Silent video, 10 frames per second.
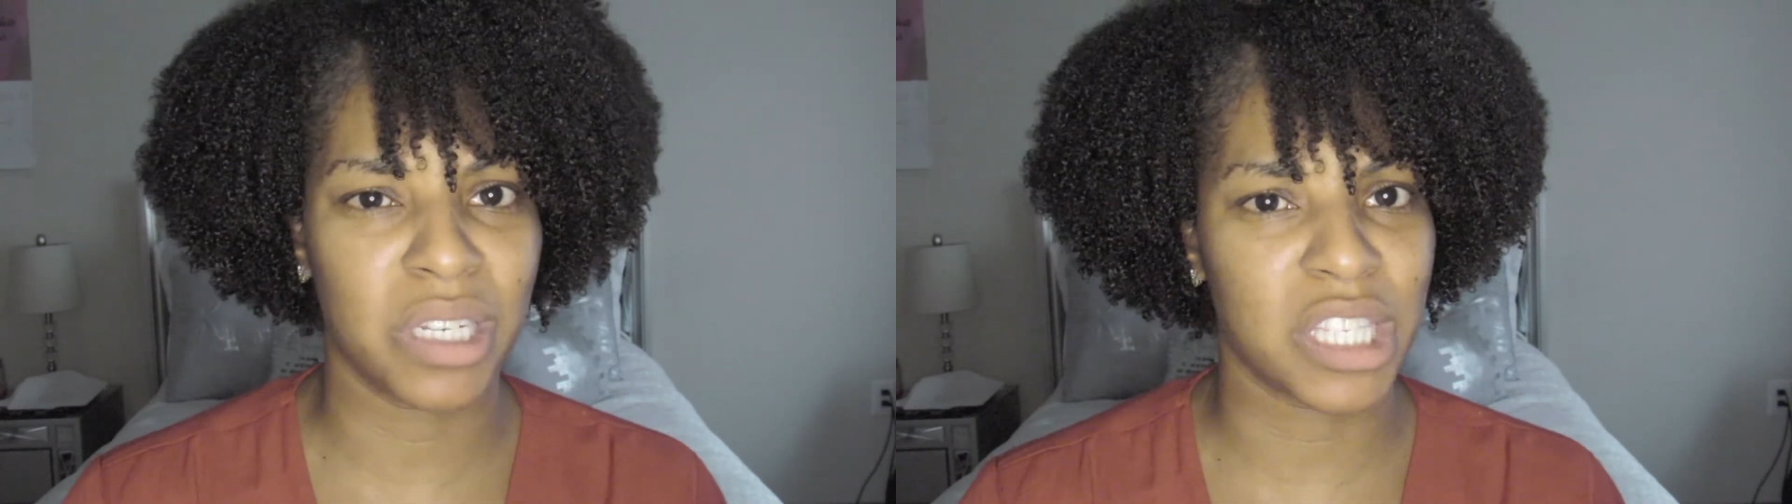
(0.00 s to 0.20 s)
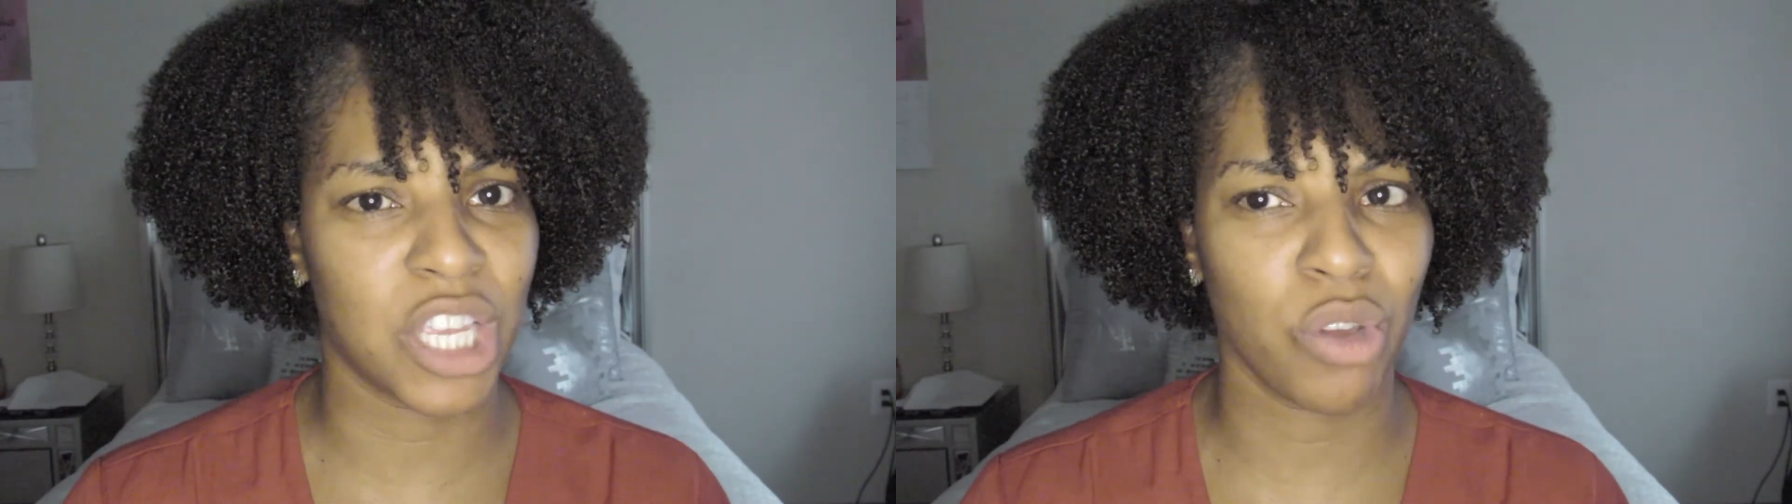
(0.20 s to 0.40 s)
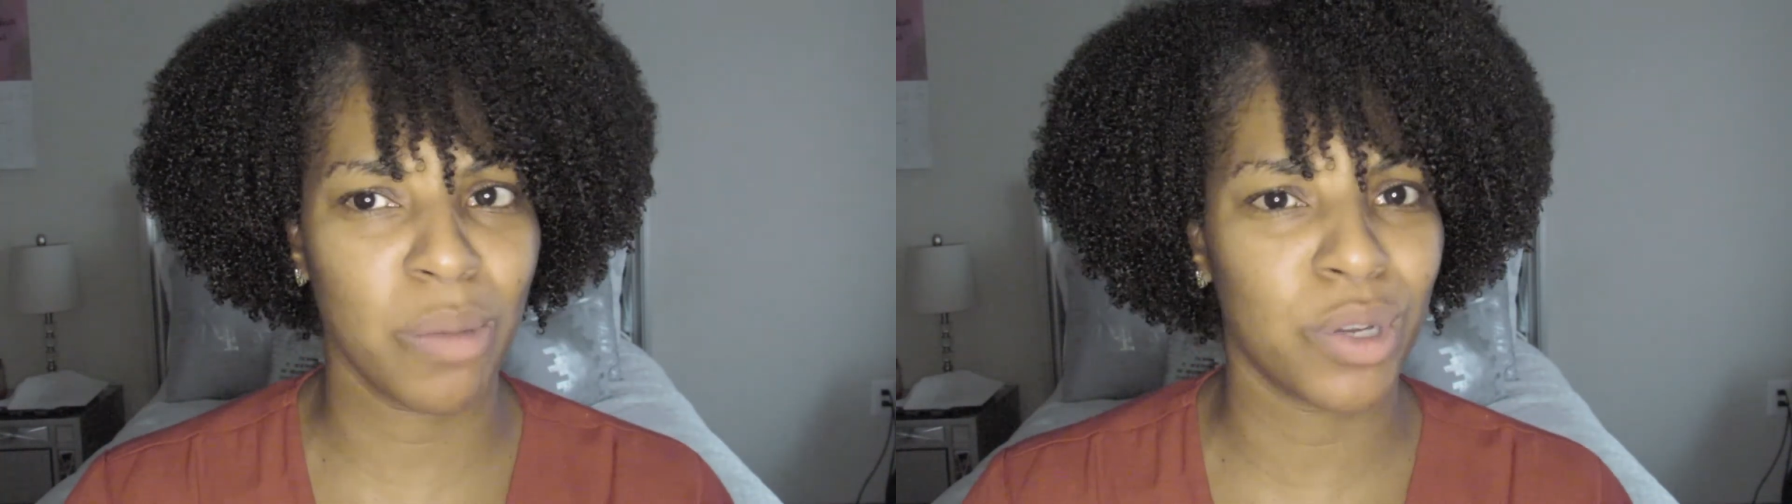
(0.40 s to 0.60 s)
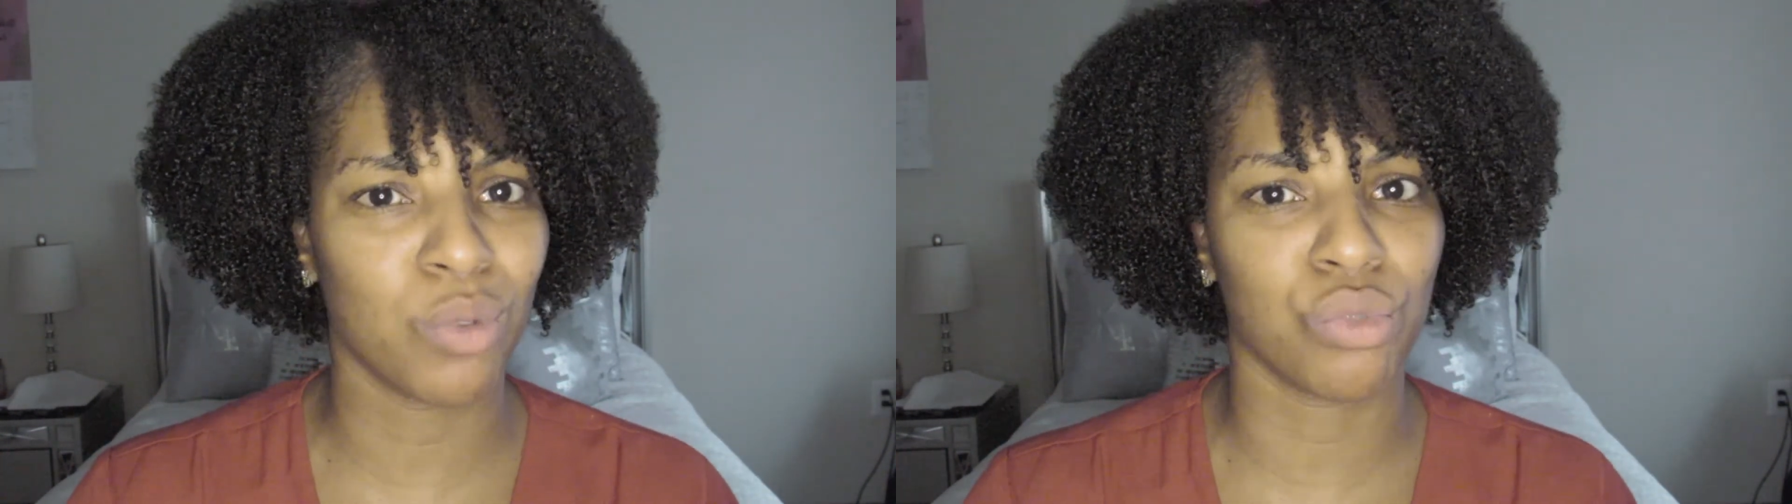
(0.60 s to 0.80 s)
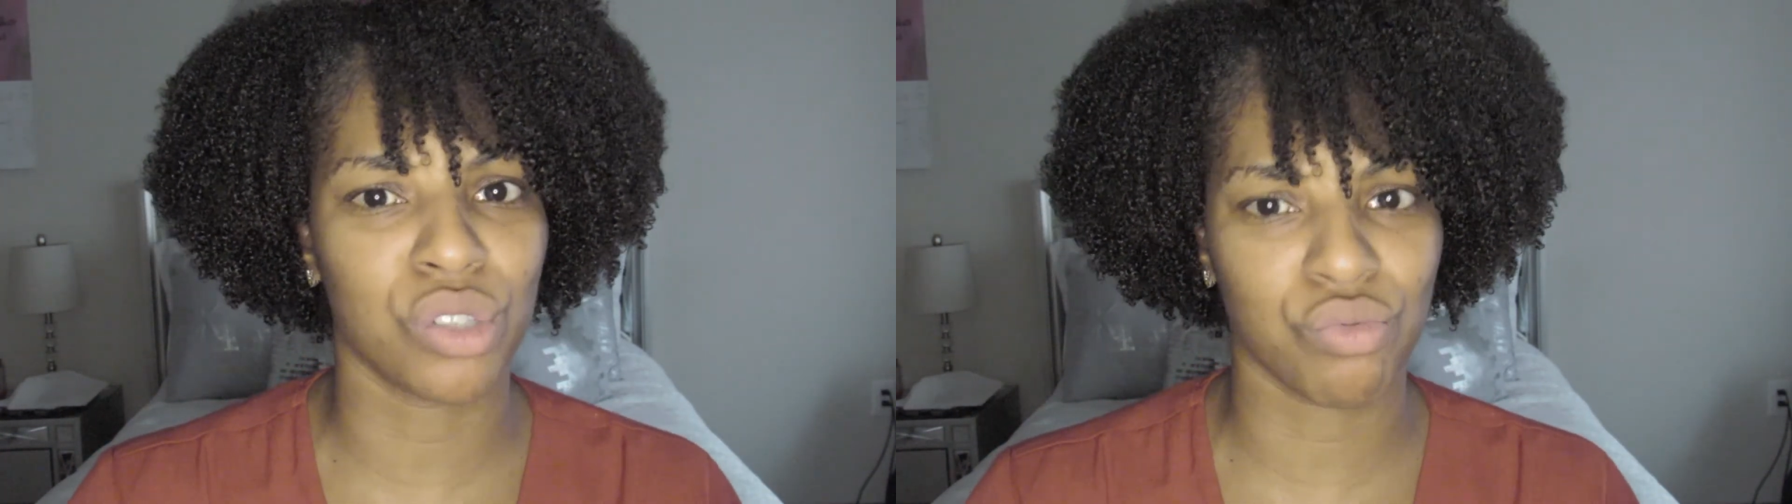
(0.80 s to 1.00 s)
because that cream
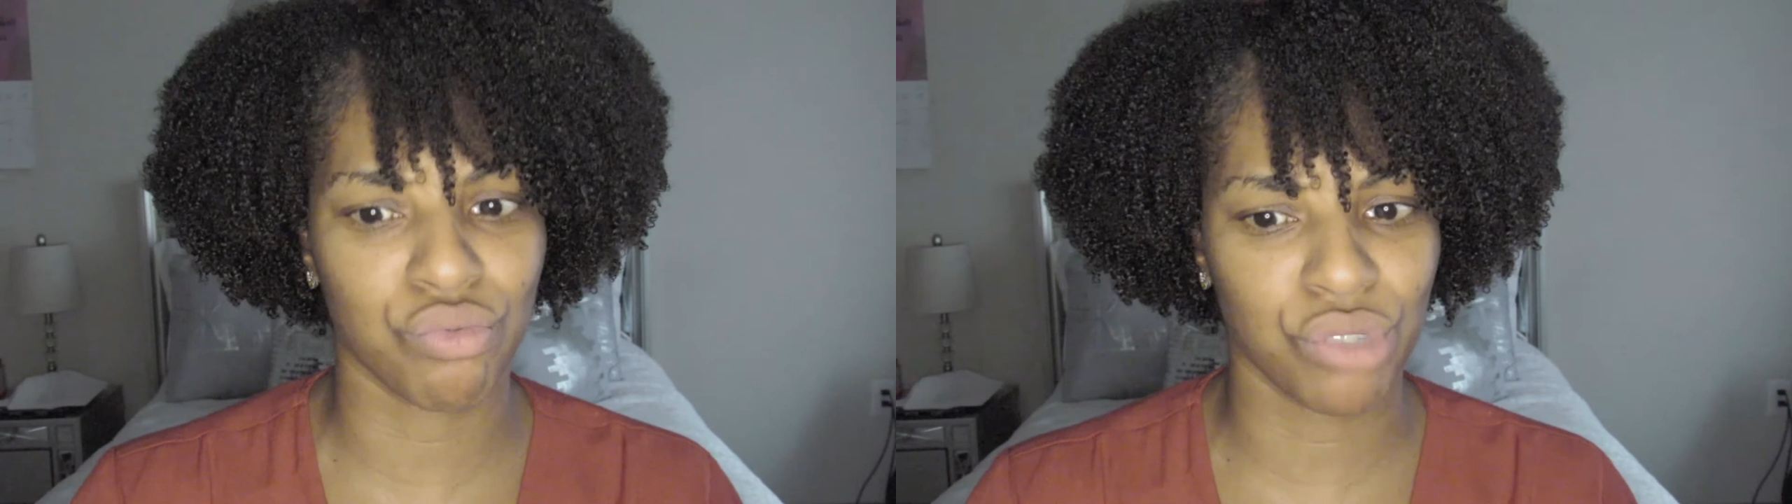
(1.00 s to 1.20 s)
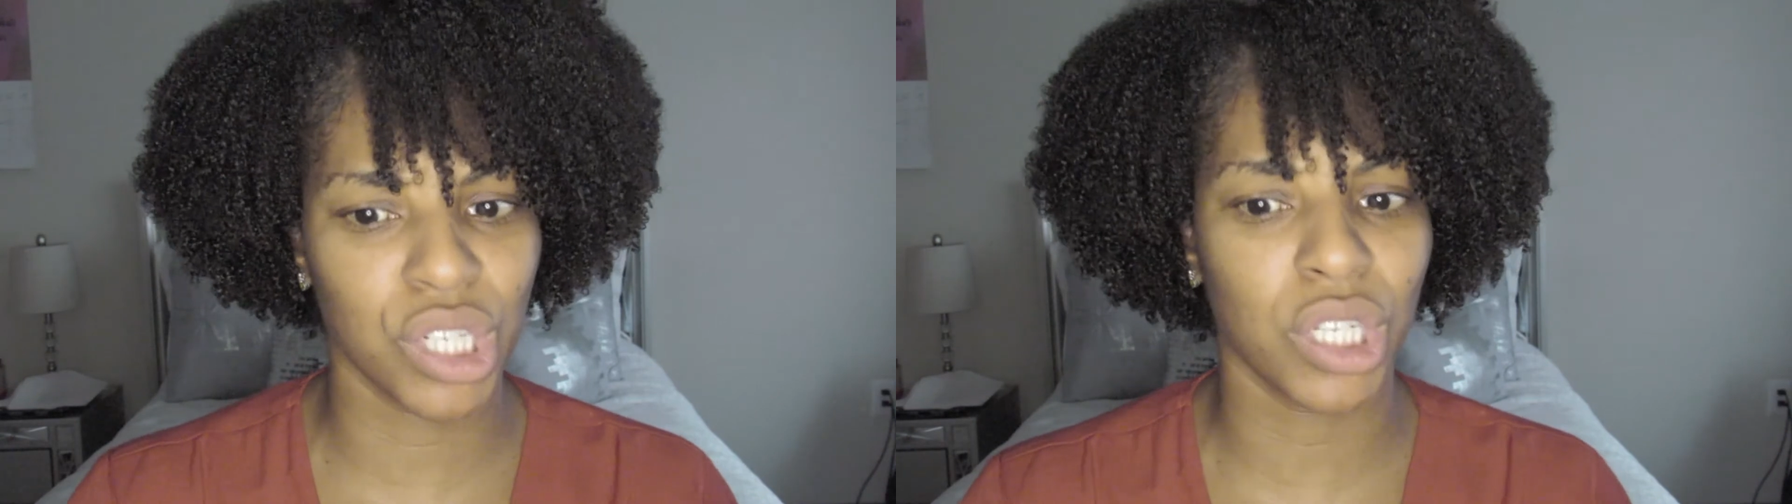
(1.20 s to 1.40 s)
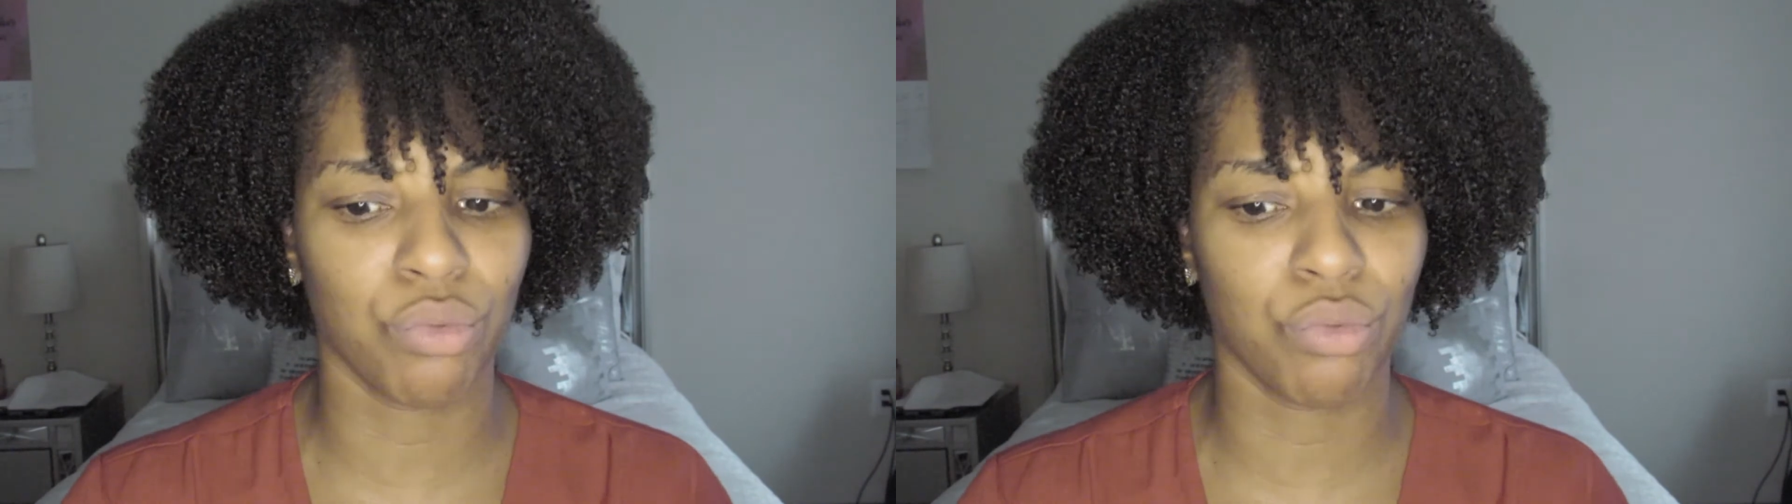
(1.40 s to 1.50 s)
pudding was really,